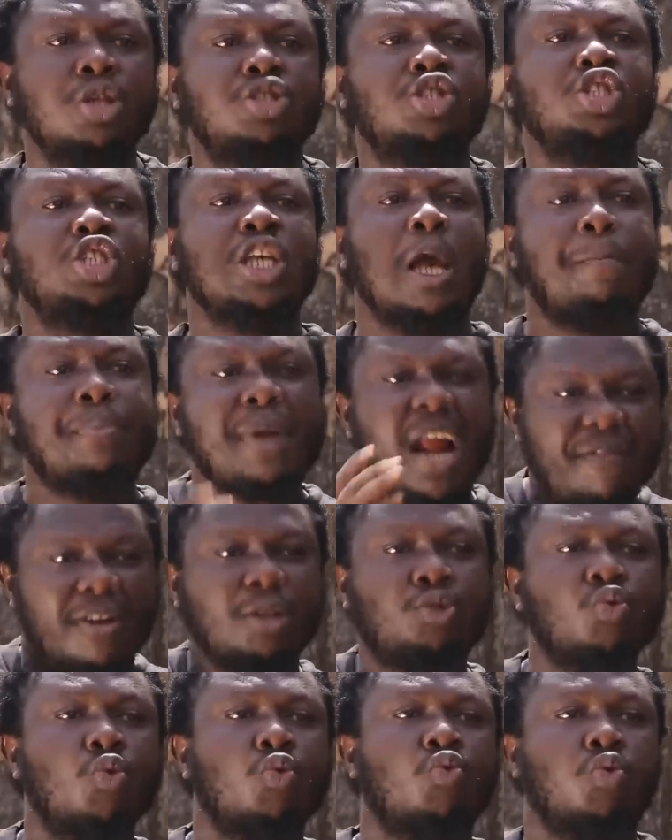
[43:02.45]
What I want
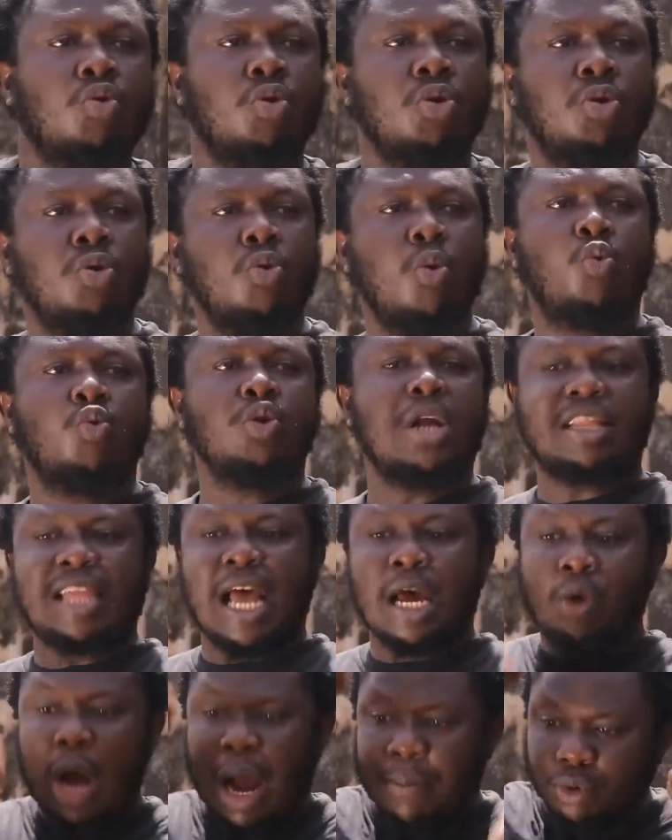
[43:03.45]
is a private uku.
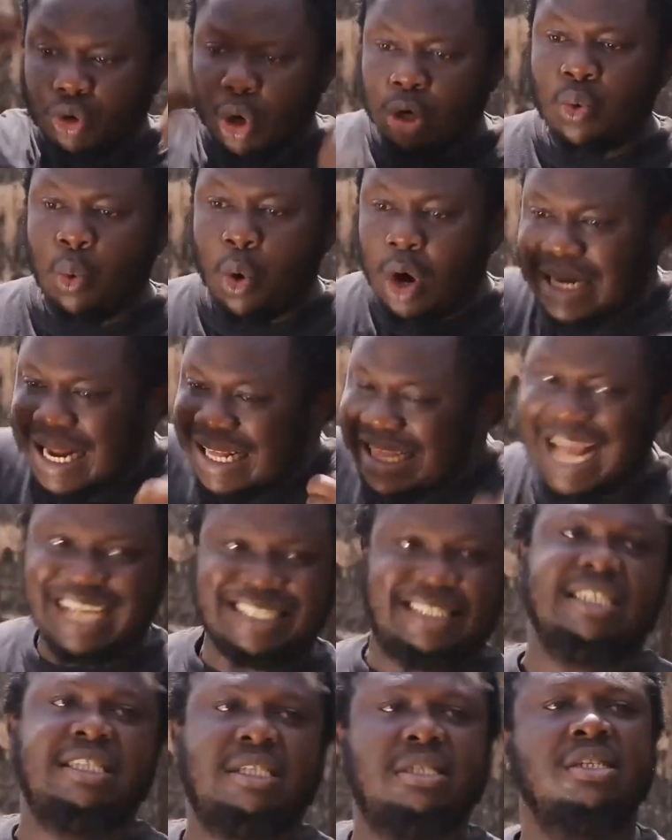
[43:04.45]
Uku that I know I'm the
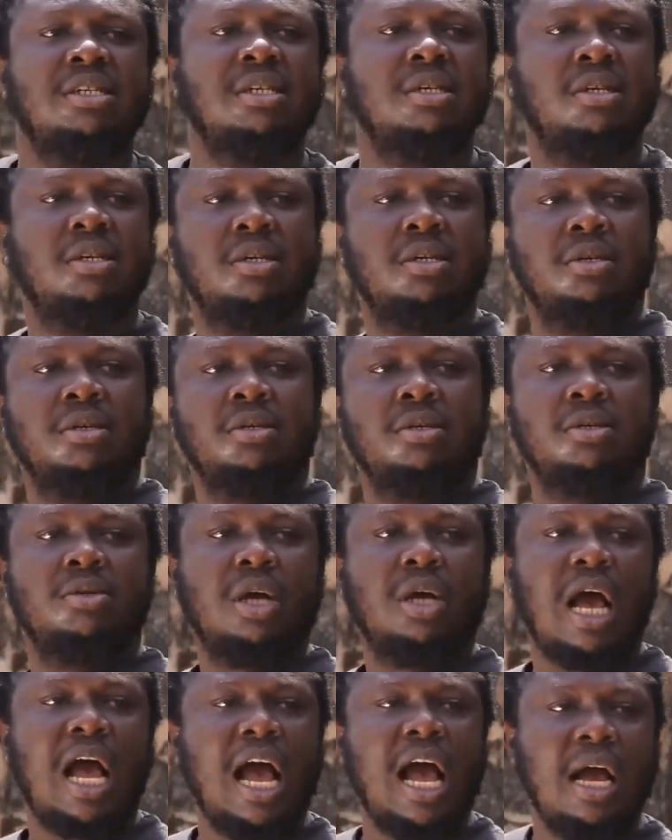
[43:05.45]
only one that has it.
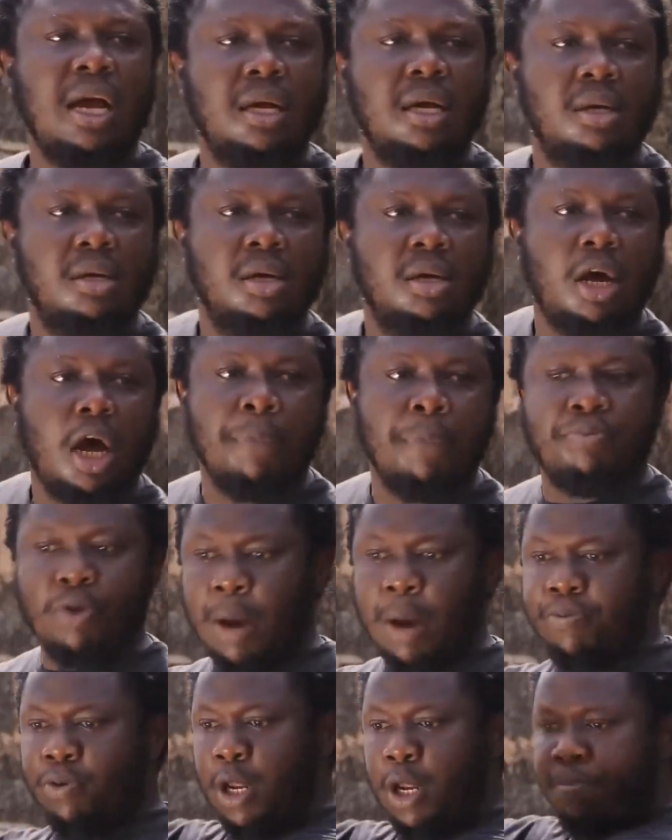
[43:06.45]

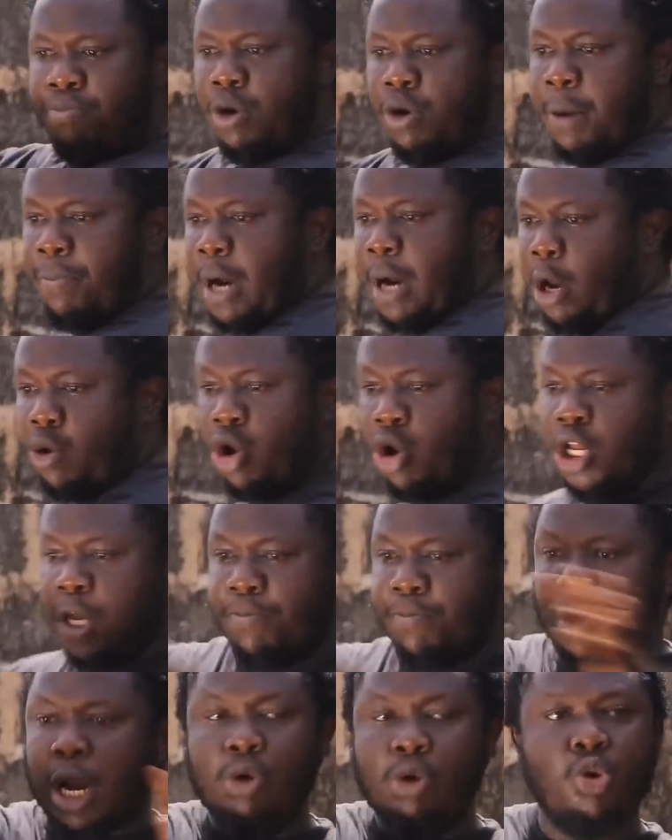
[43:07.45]

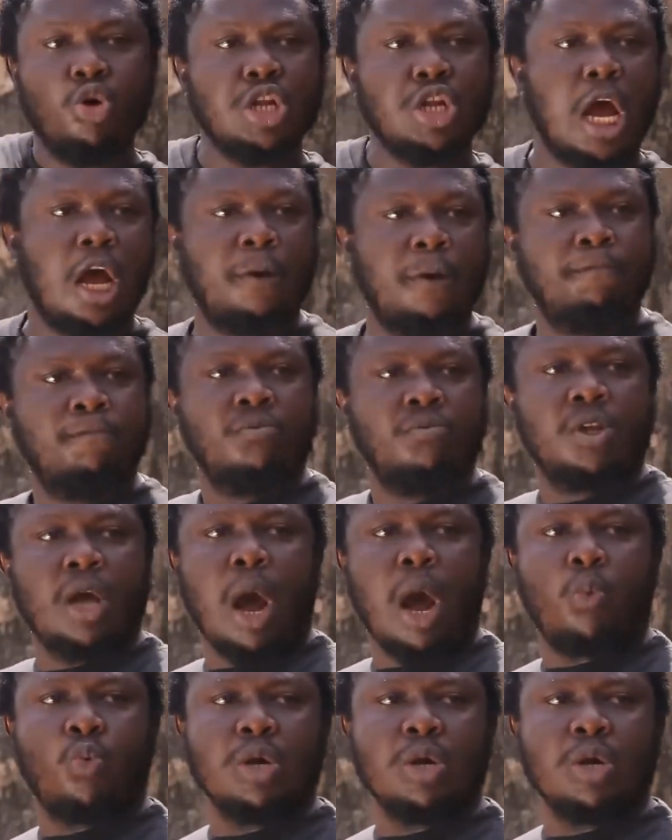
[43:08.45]
Ebugaloni, bugalonia.